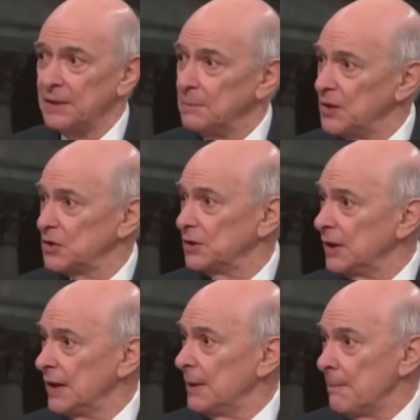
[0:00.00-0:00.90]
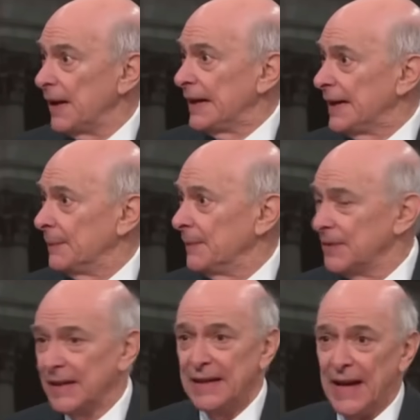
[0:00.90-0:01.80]
admission by him
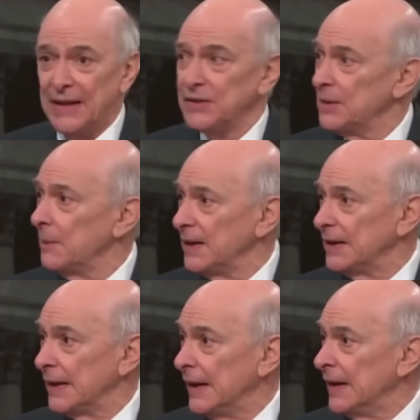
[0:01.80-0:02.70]
that he has the money.